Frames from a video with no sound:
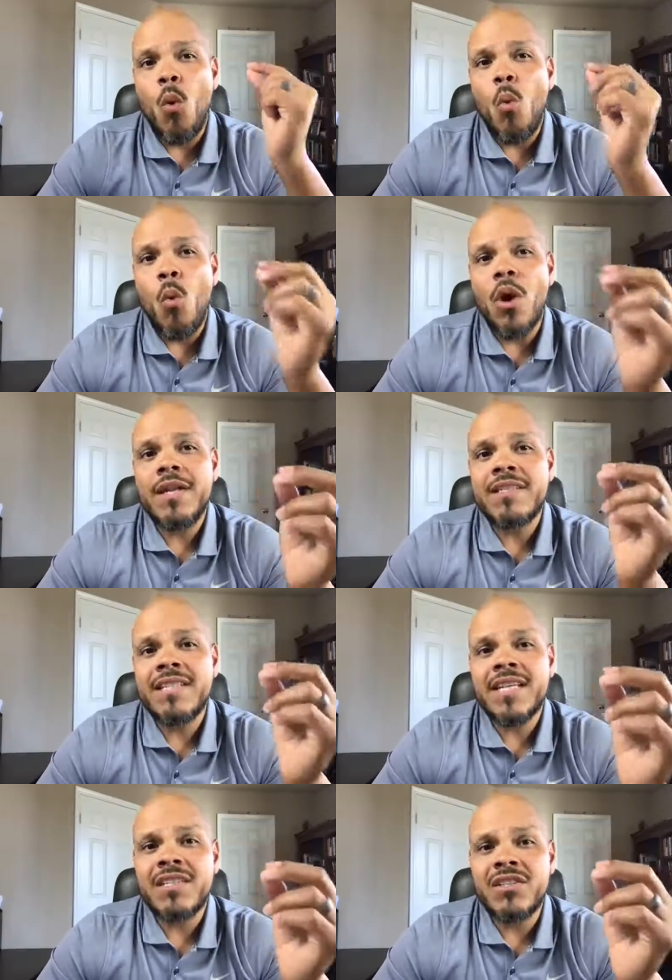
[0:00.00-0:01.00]
one in
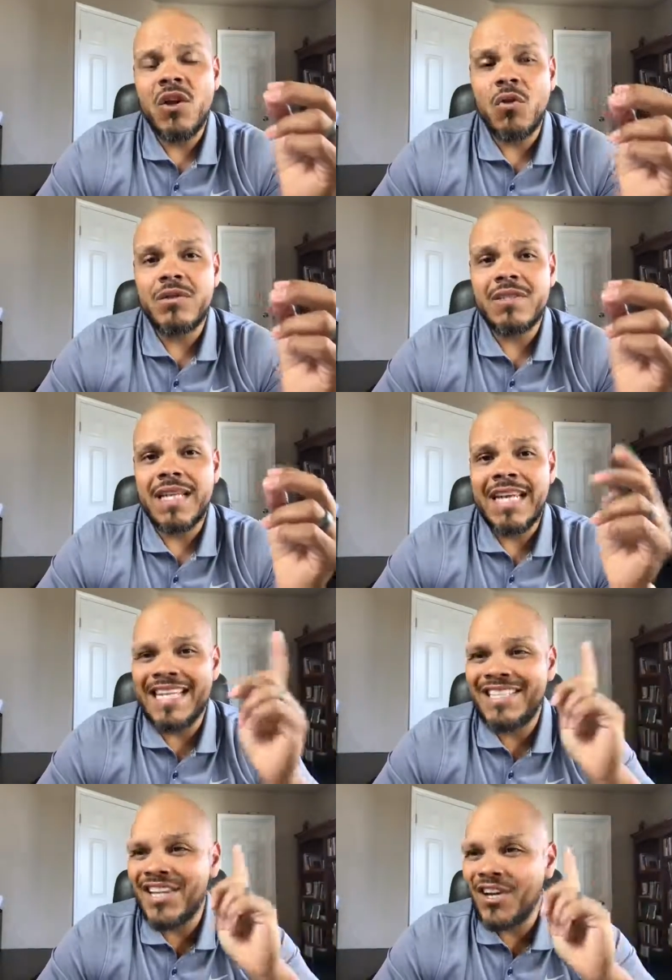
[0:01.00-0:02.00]
six adults
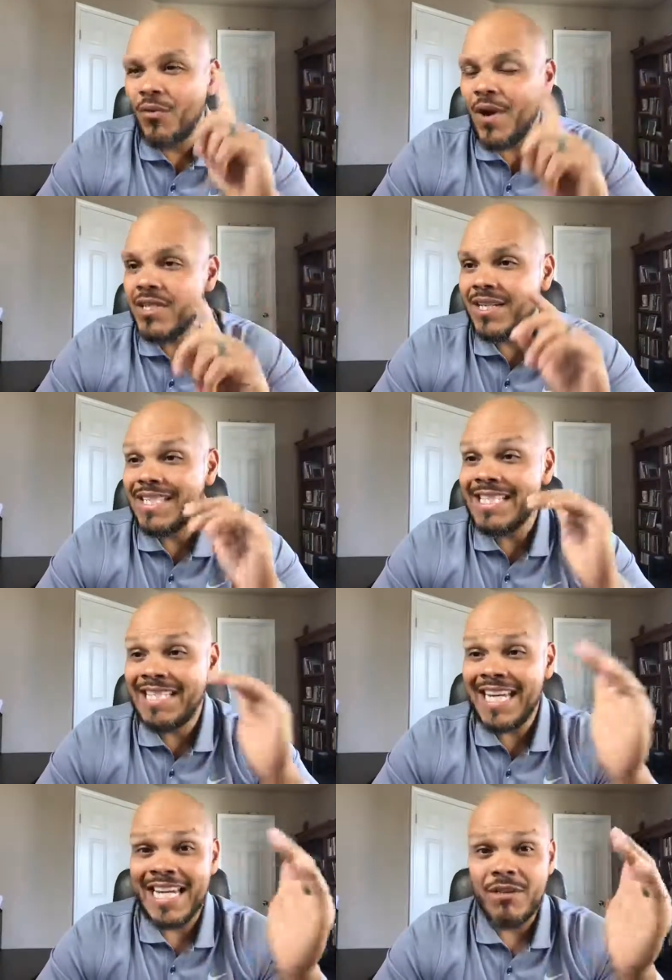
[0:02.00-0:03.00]
in Generation
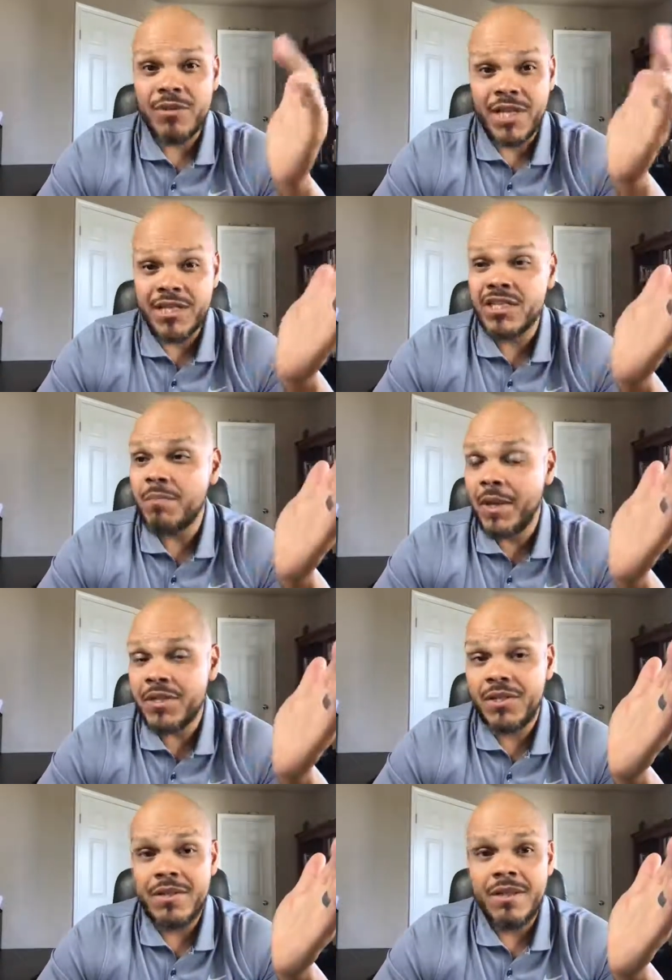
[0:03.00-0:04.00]
Z, which I just
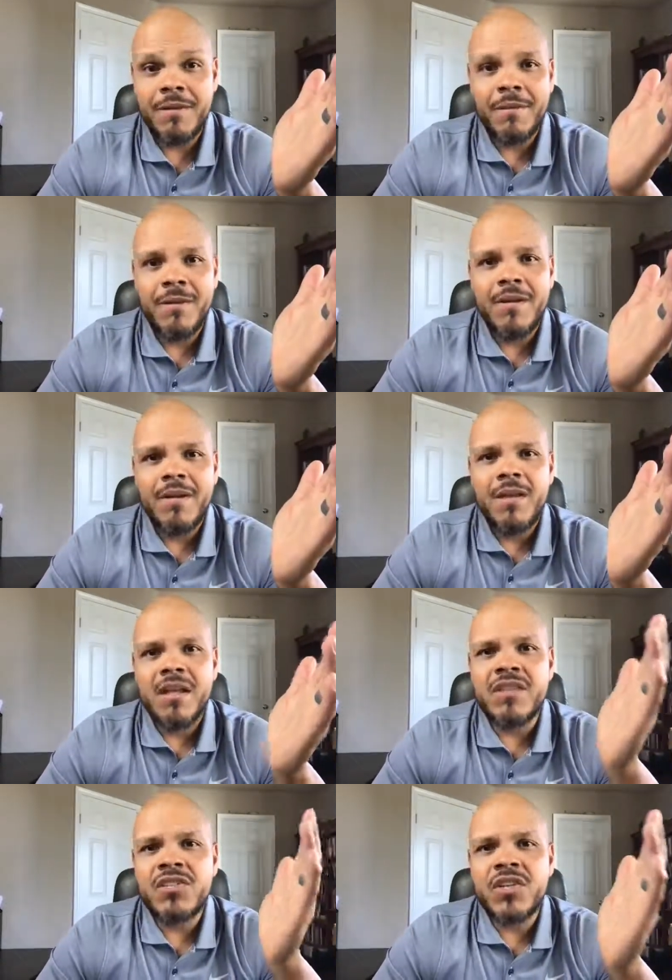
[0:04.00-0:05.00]
mentioned,
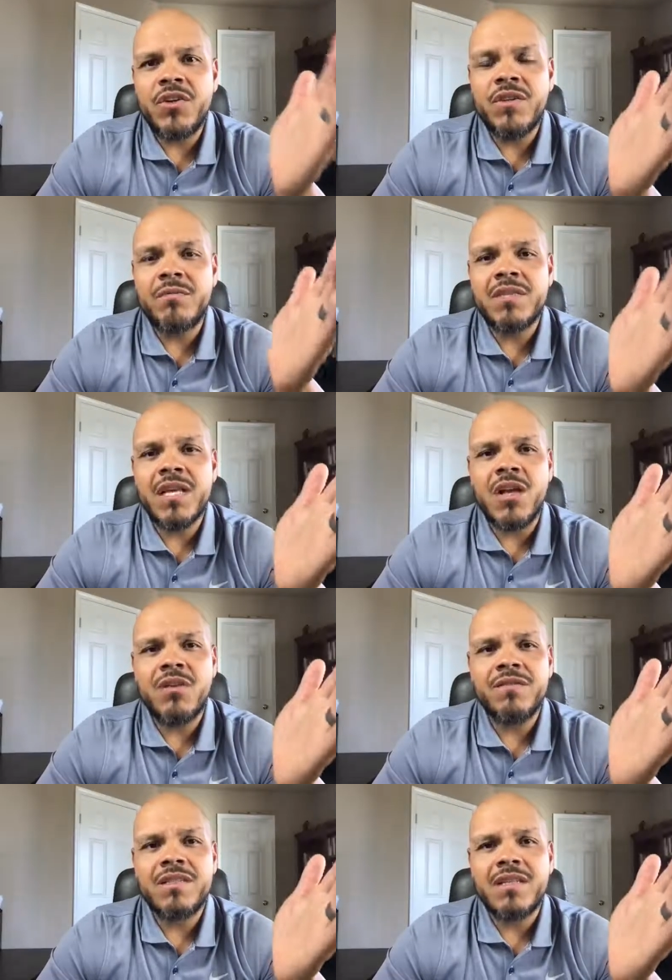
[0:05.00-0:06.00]
consider
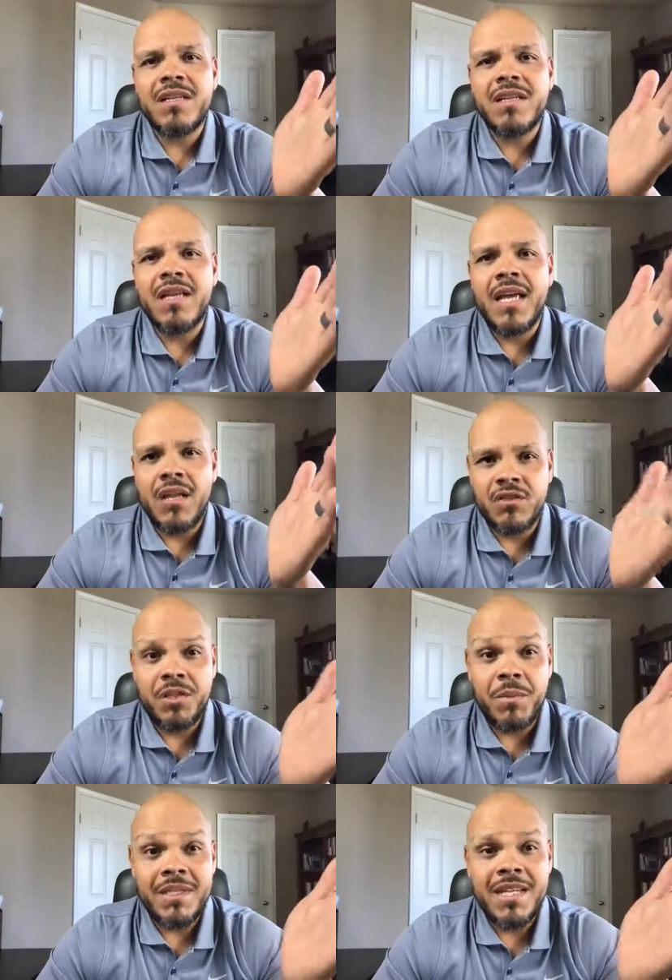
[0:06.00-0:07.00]
themselves
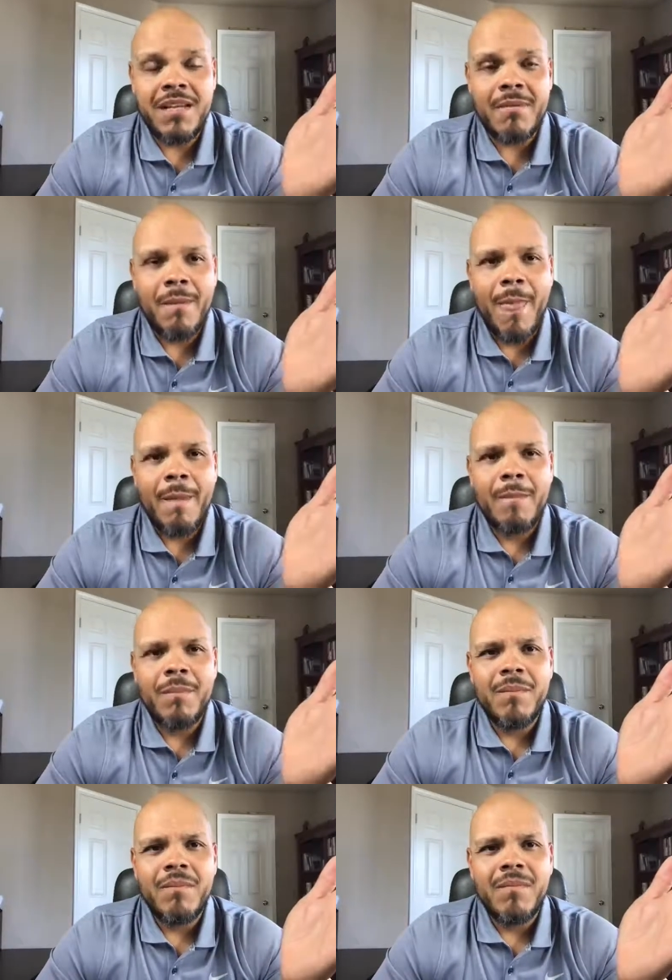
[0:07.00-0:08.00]
LGBT.
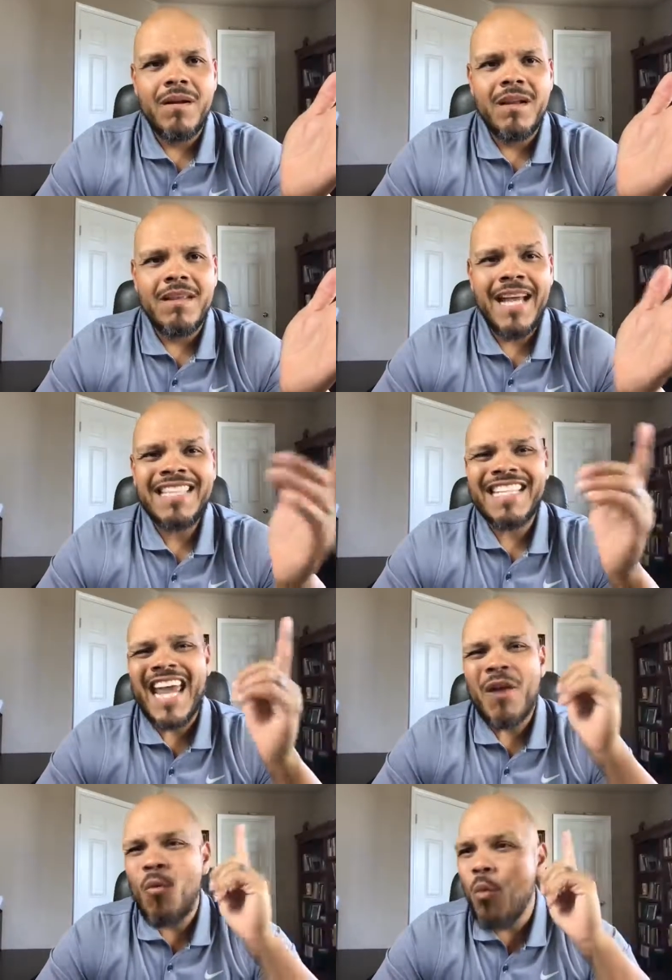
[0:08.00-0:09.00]
That's
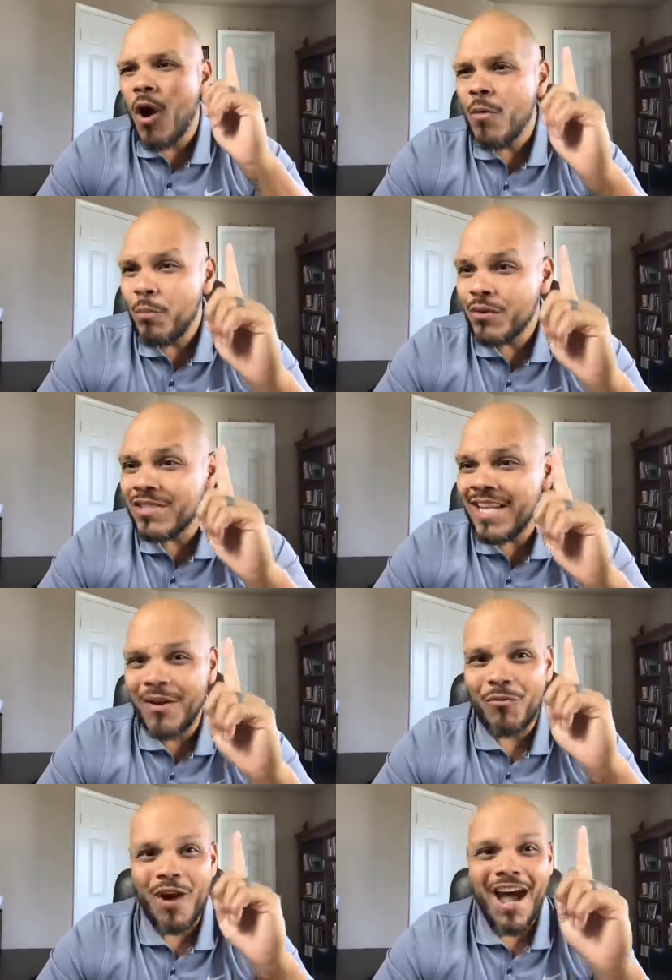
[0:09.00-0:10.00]
a 1%
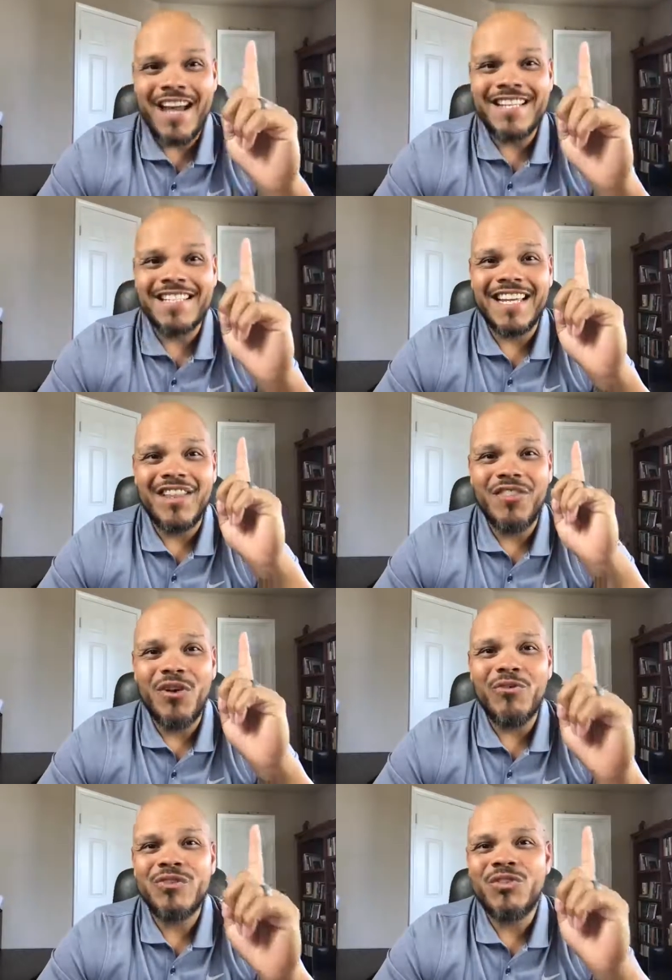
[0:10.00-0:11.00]
rise in
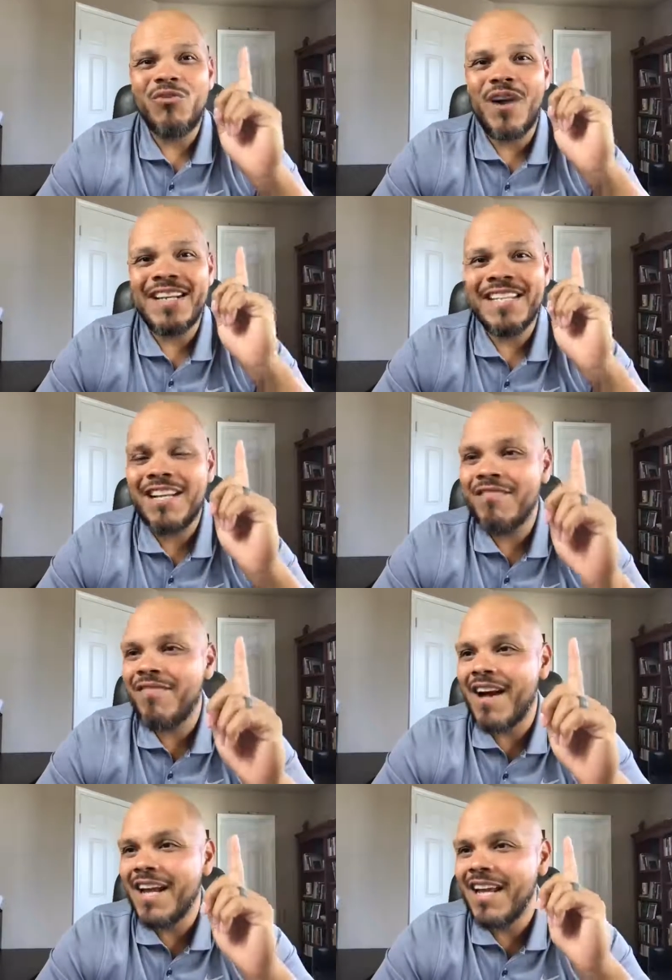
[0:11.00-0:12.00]
those who
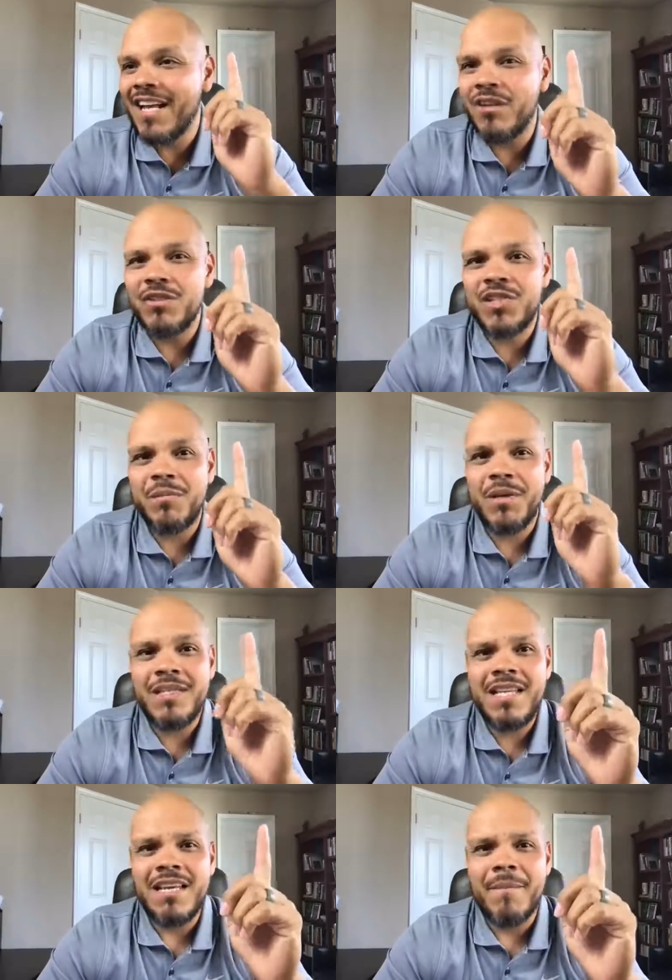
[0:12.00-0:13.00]
identify
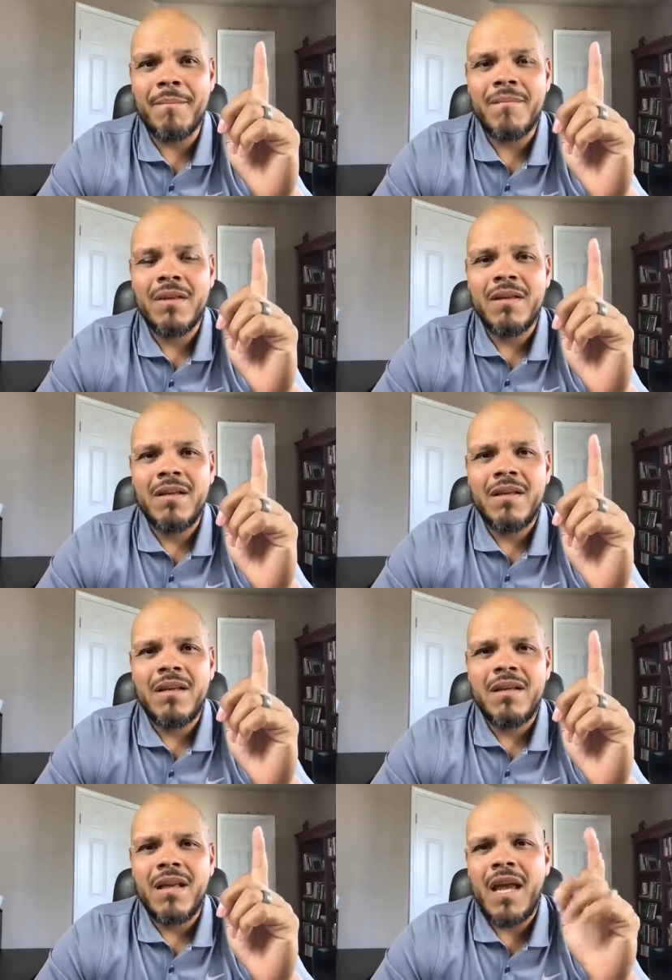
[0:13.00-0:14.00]
LGBT
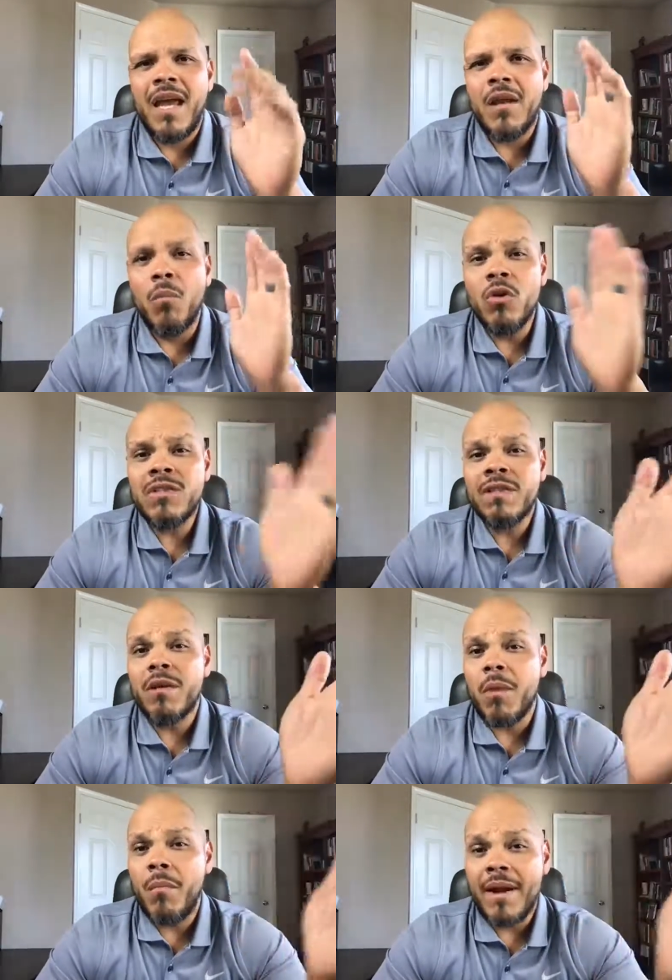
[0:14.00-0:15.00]
and, and most of
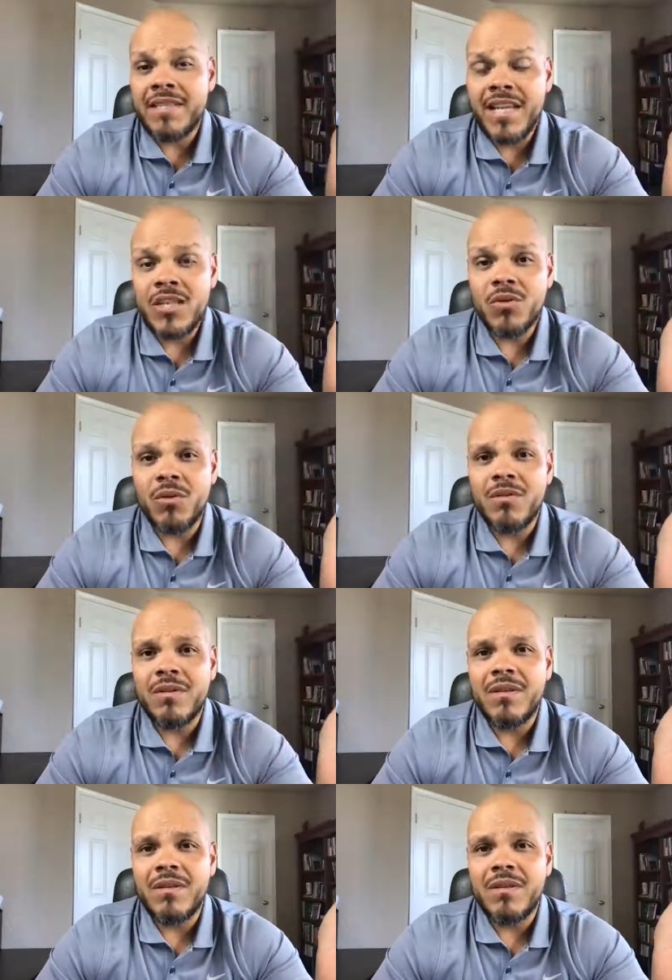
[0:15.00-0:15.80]
them are bisexual